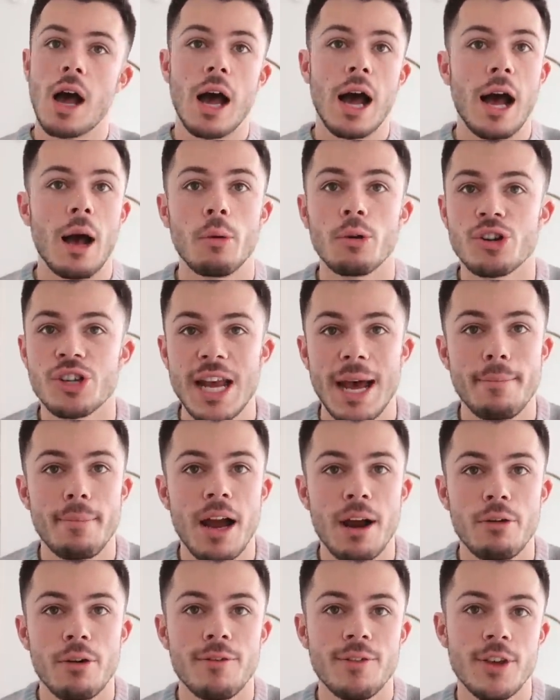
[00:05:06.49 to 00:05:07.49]
I will share
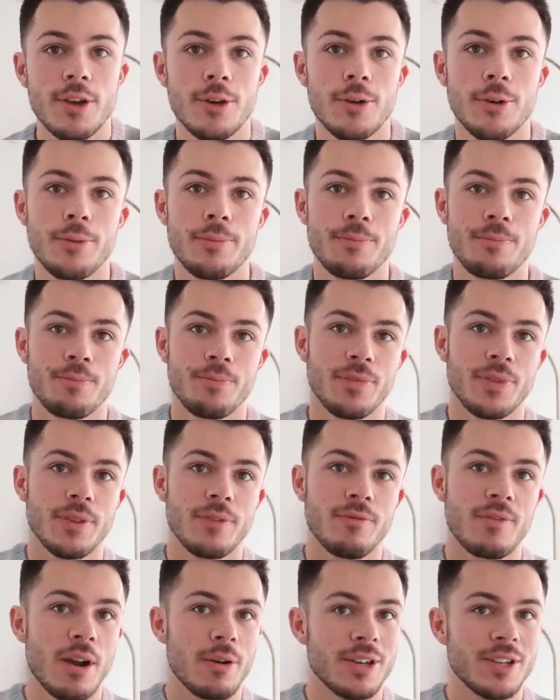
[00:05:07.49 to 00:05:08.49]
my review
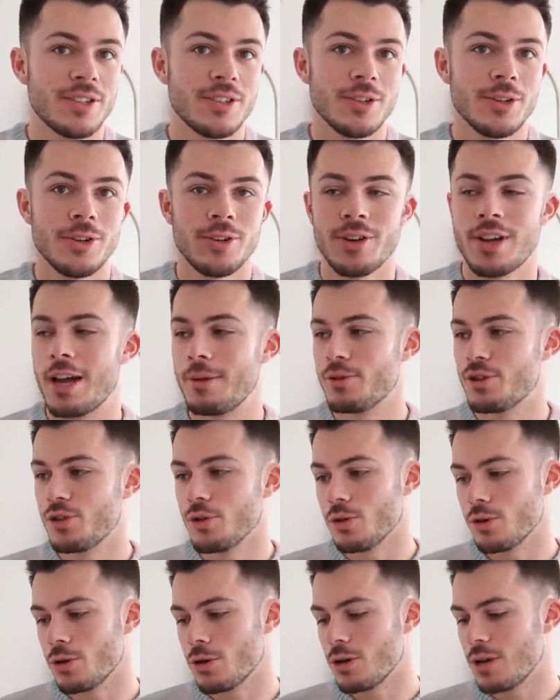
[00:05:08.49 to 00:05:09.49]
very soon, I'm
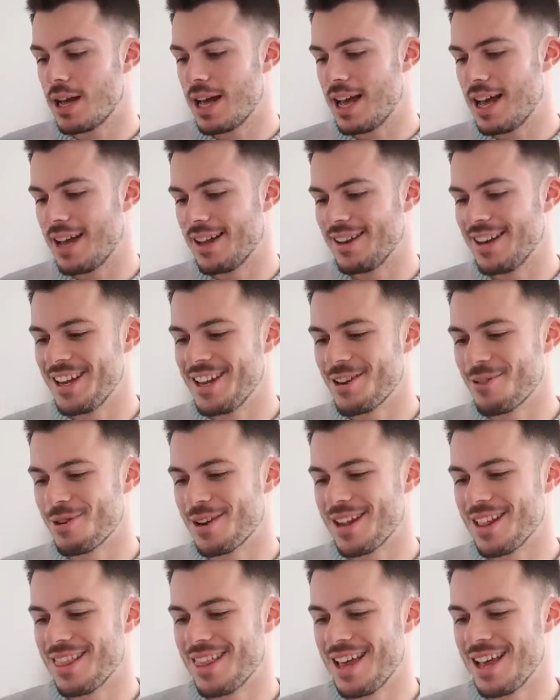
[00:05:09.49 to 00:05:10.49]
sure, and let you know what
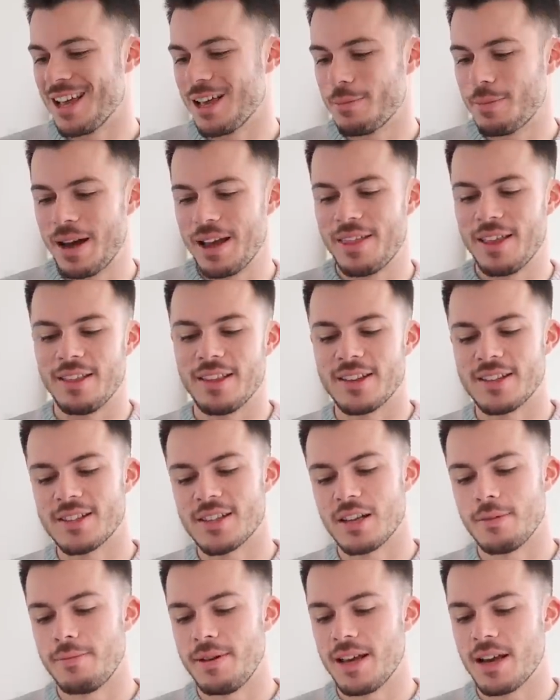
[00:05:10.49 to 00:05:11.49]
I think. But I think this is
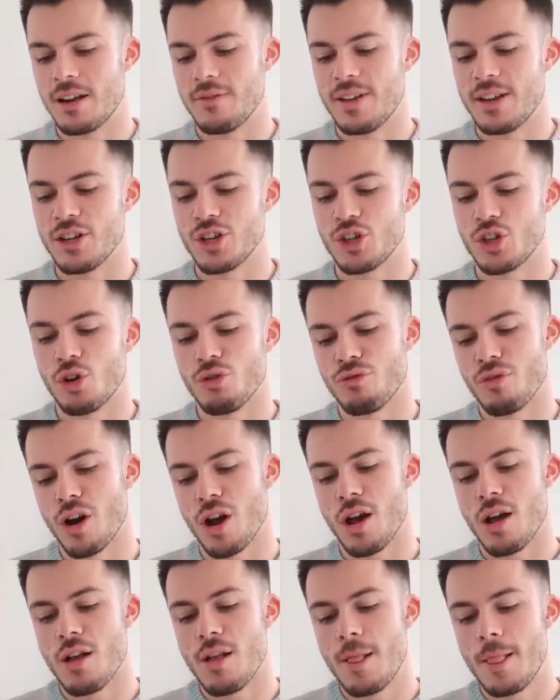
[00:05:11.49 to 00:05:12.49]
gonna be kind of in a
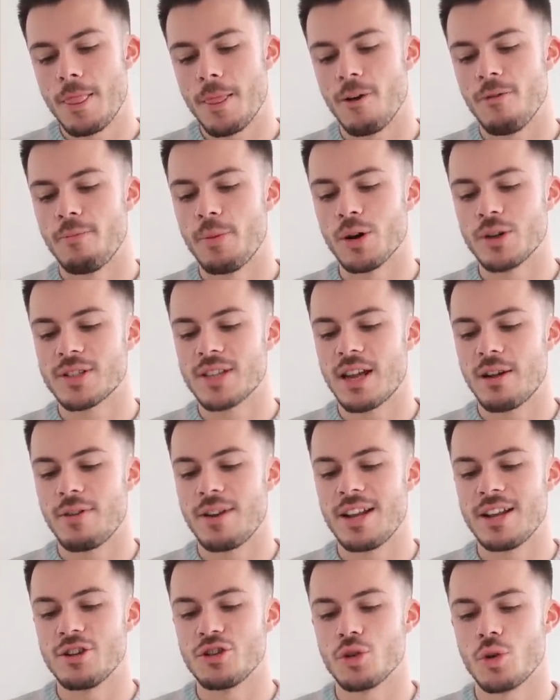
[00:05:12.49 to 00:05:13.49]
genre of books that I
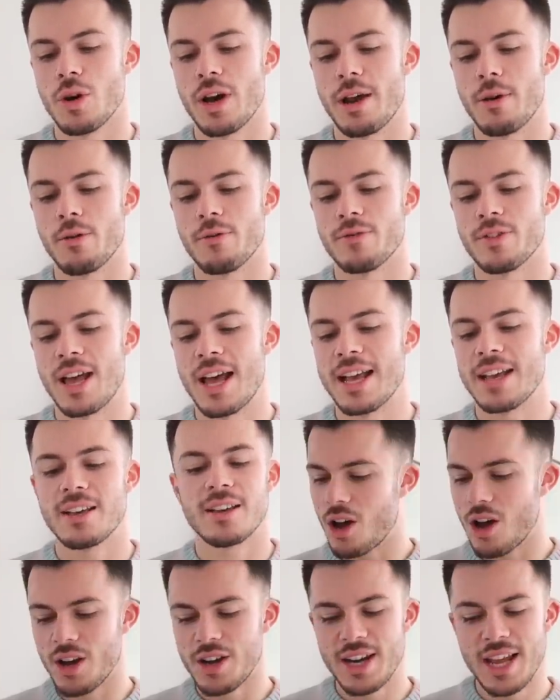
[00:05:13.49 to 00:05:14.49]
really enjoy, of like
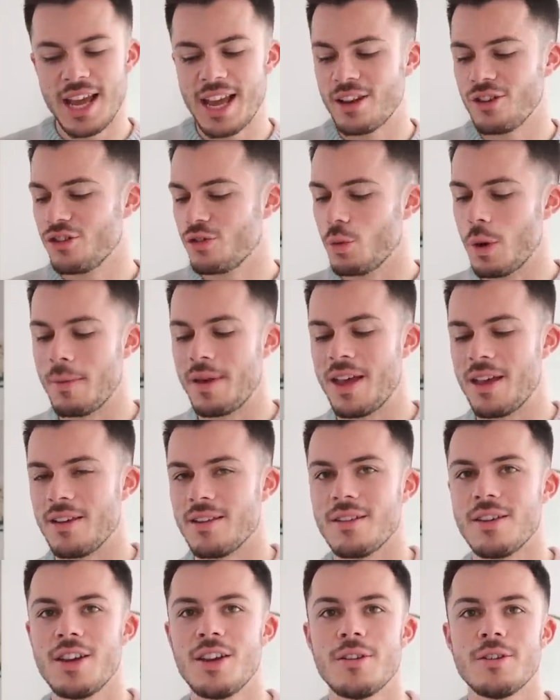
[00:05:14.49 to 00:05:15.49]
unhinged
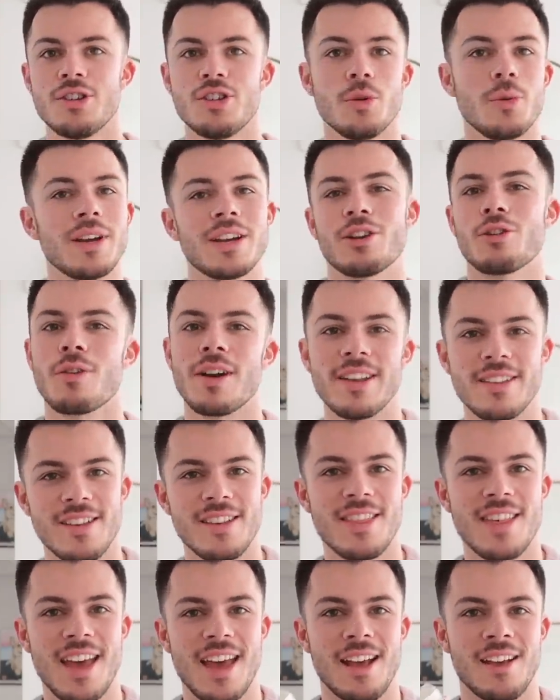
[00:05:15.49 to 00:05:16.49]
women doing crazy
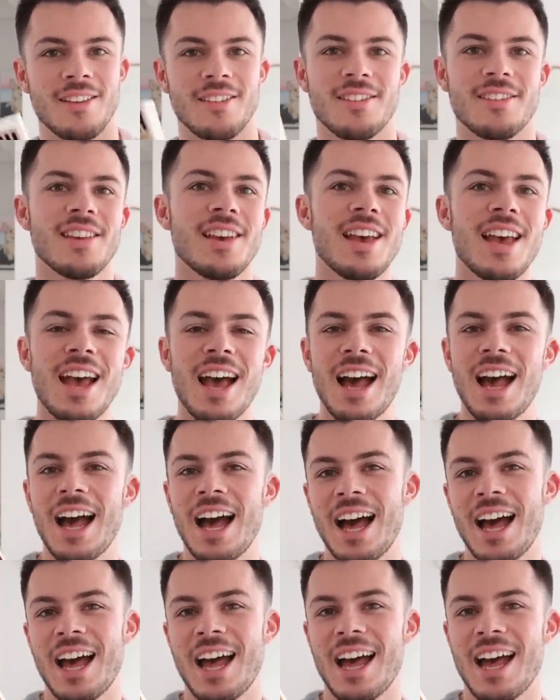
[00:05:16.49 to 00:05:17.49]
things,
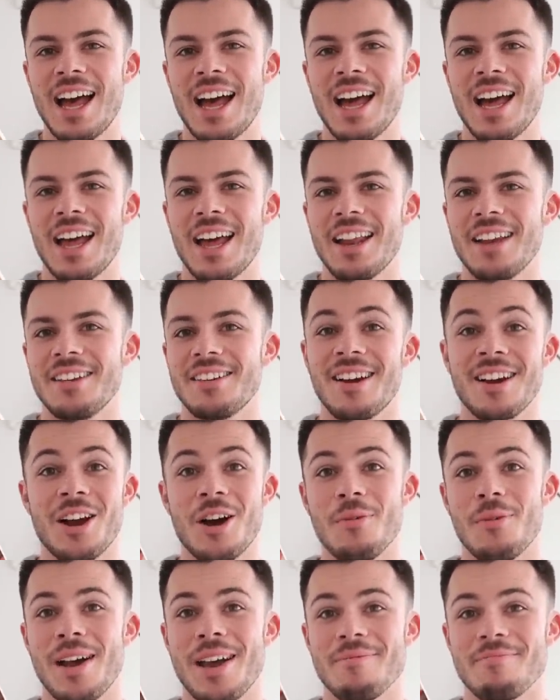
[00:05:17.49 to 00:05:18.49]
and I
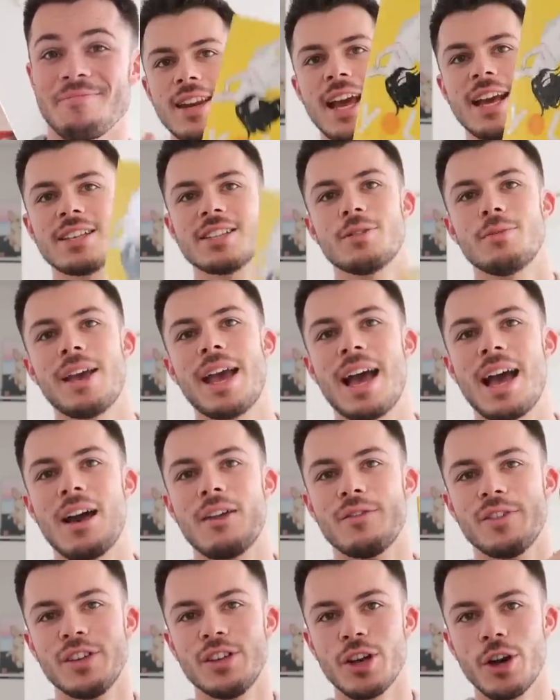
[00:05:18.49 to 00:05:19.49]
can't wait. Next we
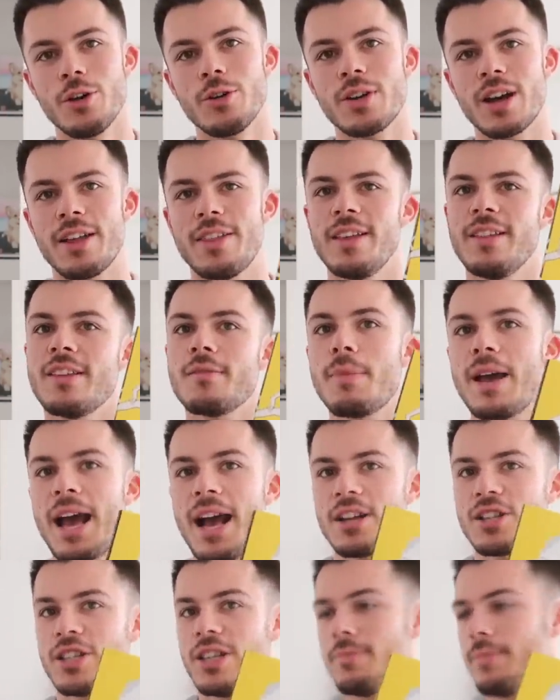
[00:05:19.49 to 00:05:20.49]
have Yoke. I think this might
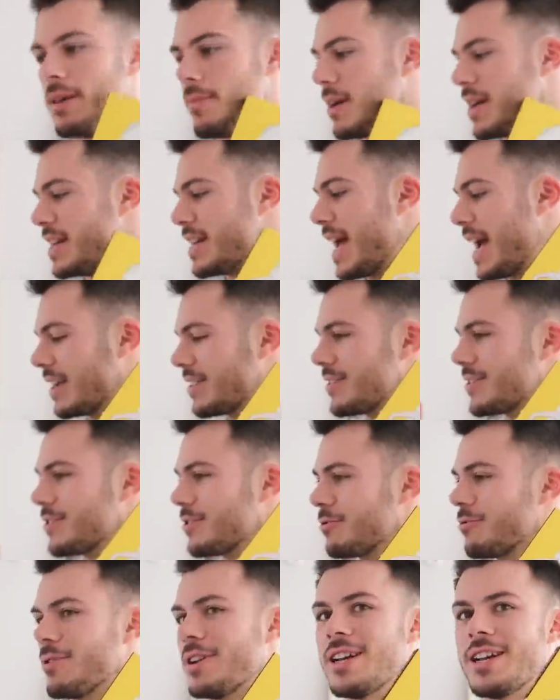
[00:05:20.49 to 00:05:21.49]
actually be my
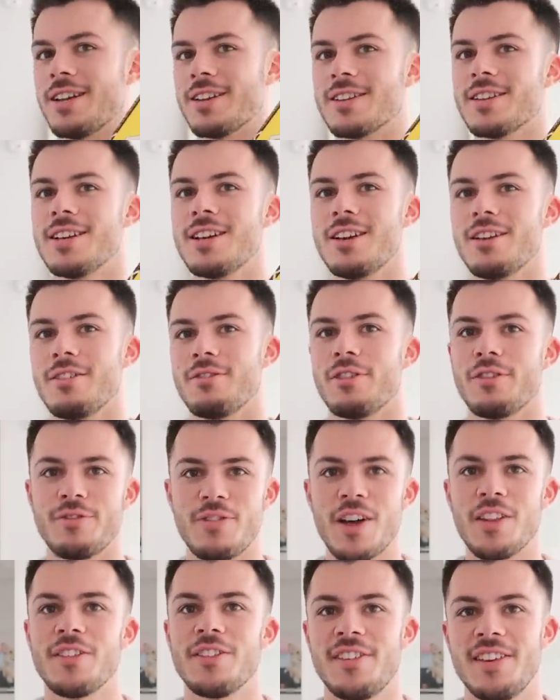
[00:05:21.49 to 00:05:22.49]
next read for
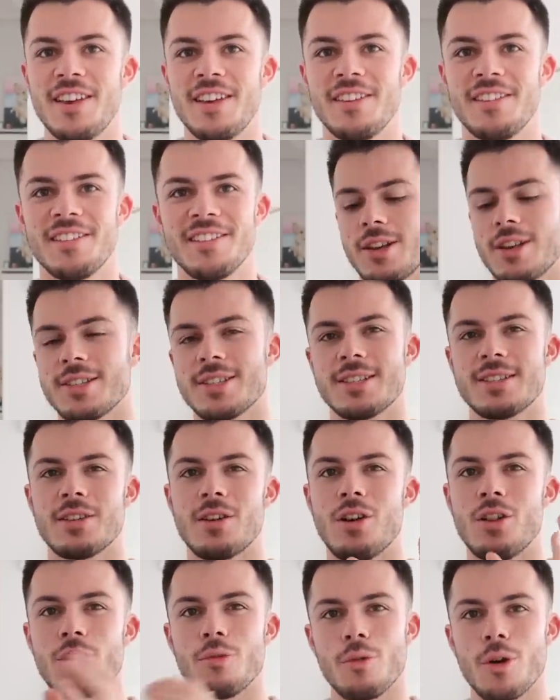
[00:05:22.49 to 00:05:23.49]
funsies, because
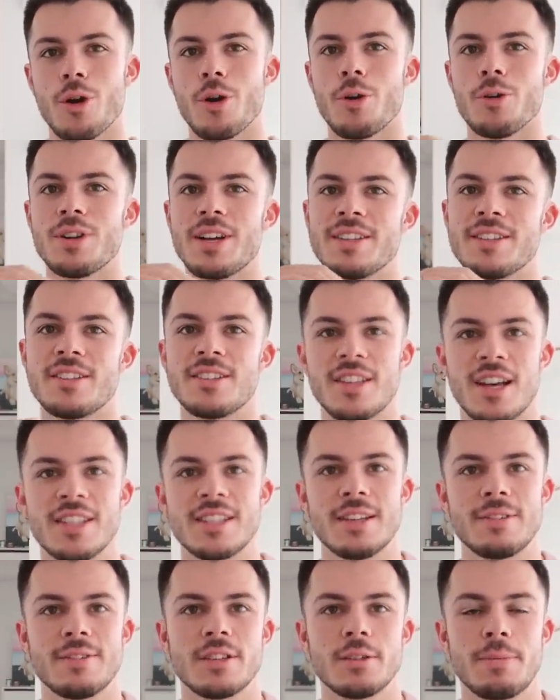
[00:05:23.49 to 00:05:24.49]
On the Road and
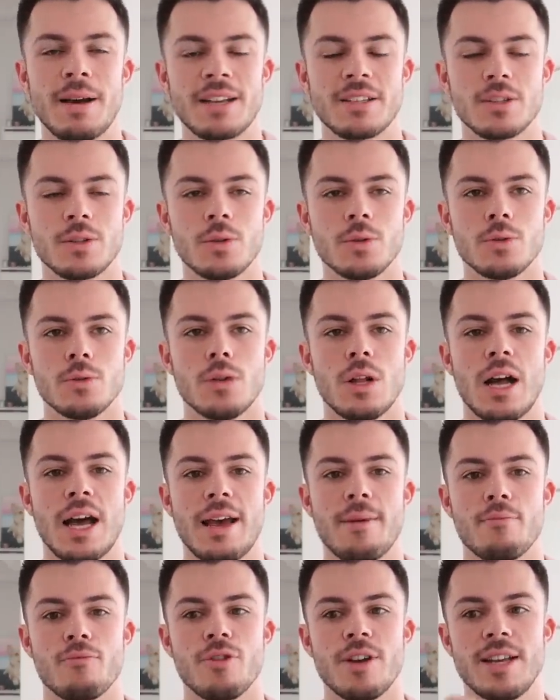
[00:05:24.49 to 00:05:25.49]
Society of the Spectacle I
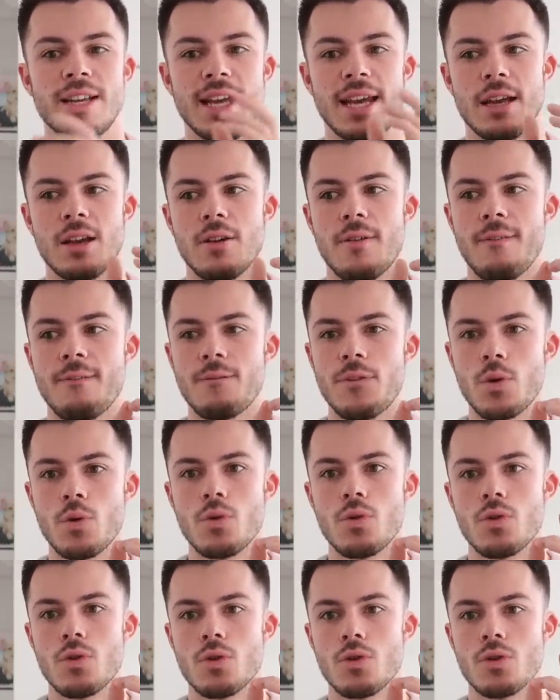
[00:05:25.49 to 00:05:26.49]
am reading
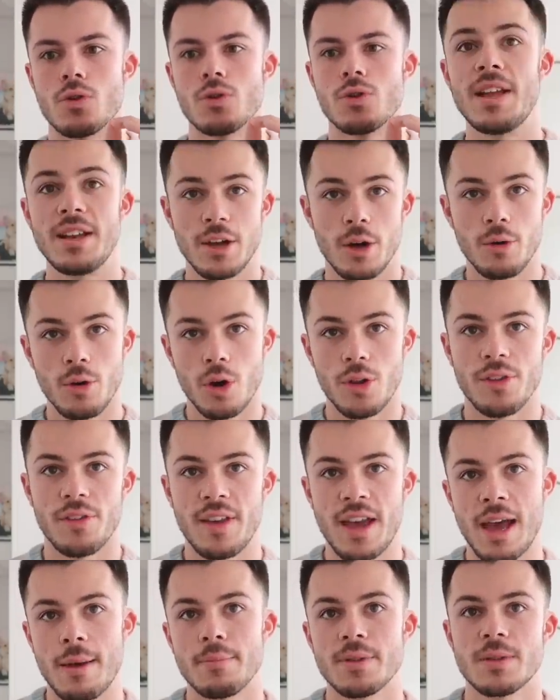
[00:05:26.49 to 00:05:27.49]
for video
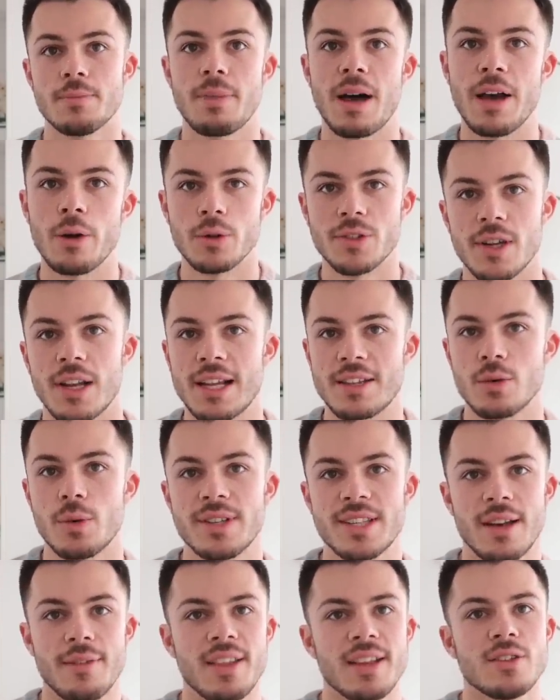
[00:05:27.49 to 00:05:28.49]
concepts, but I also like to
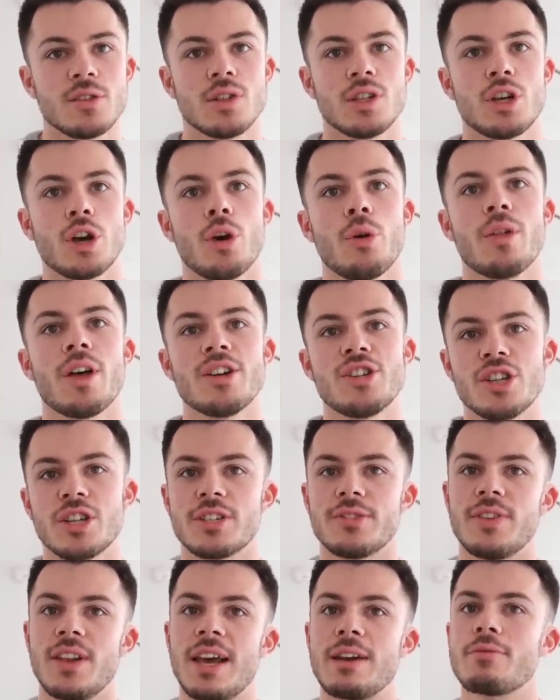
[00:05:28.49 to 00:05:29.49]
always have things on the go that are
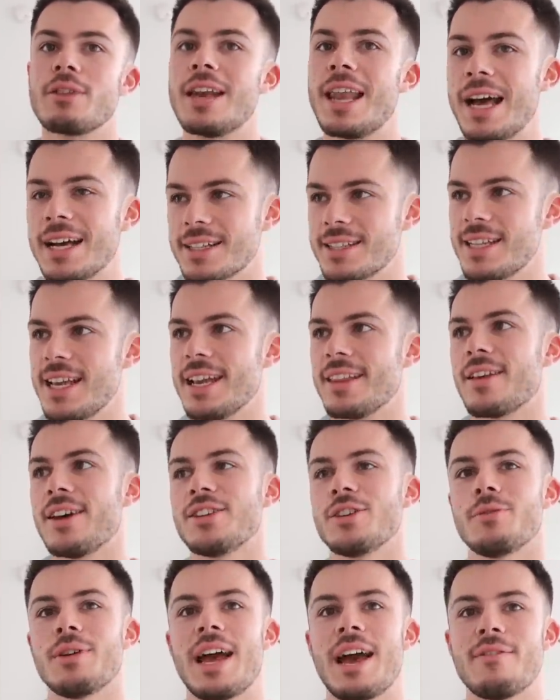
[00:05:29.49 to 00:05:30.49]
just for like relaxing, that I
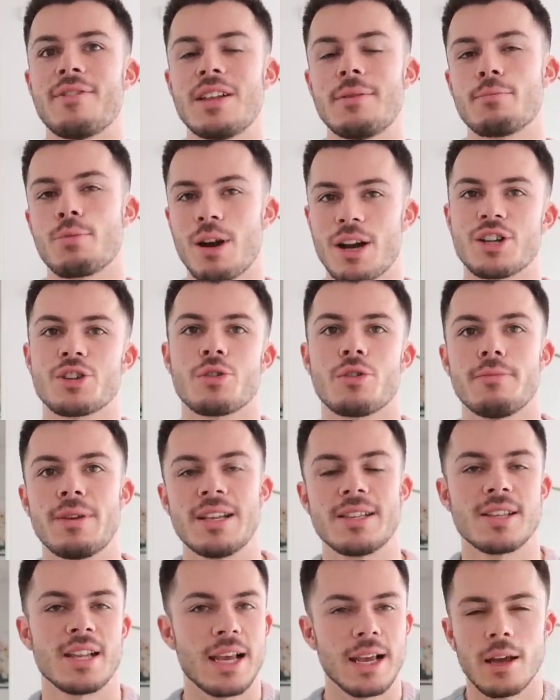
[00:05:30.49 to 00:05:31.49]
don't have any pressure on
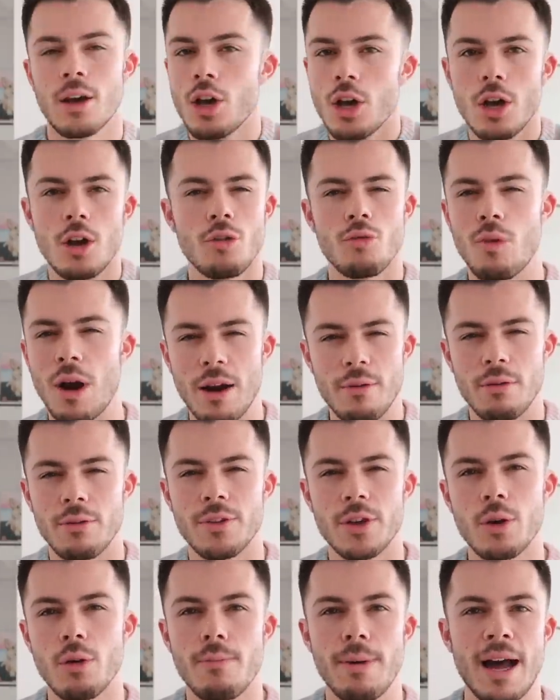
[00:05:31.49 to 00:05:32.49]
me to like write a
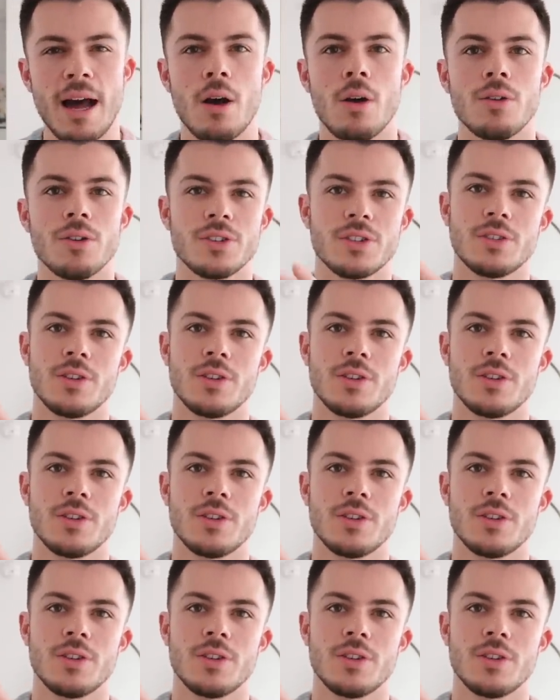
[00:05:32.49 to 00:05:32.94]
review about.